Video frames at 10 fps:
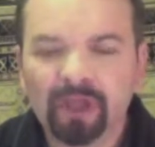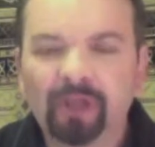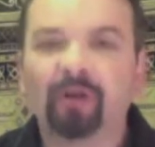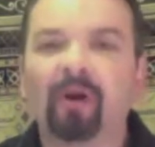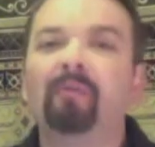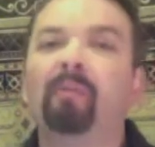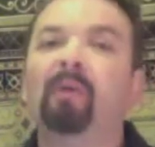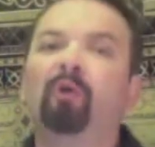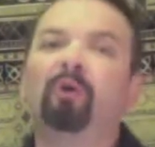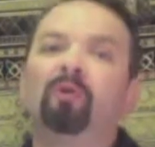I
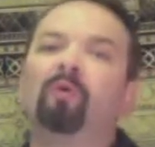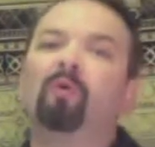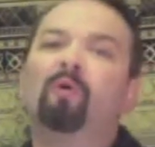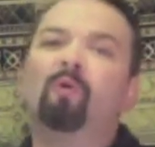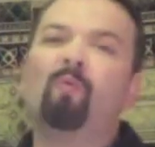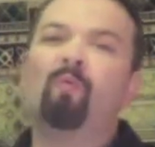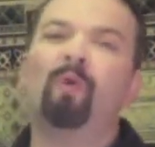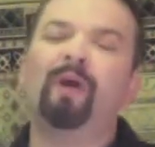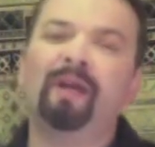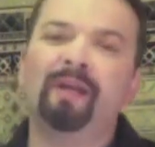remember
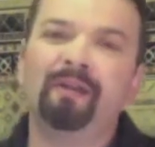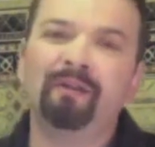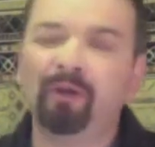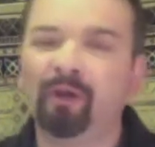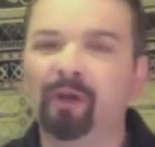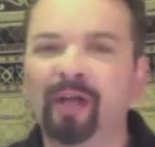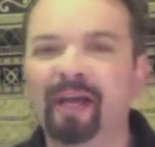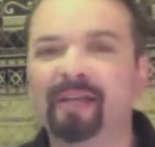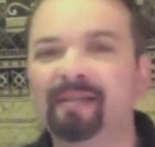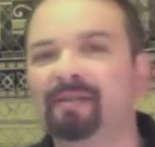when in the early
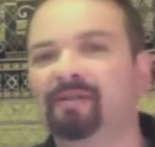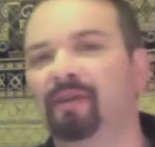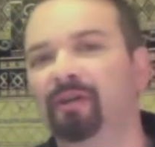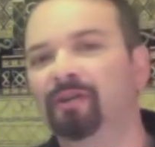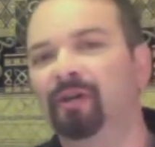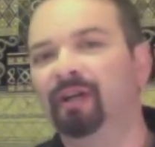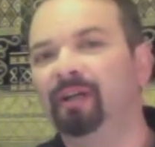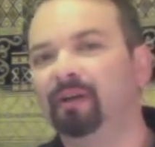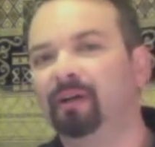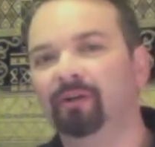80s I started
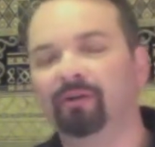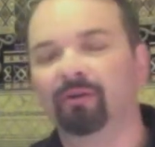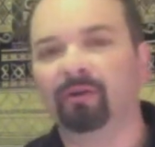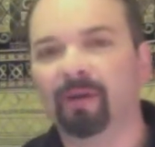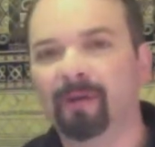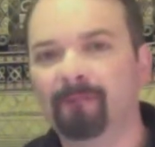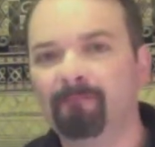training under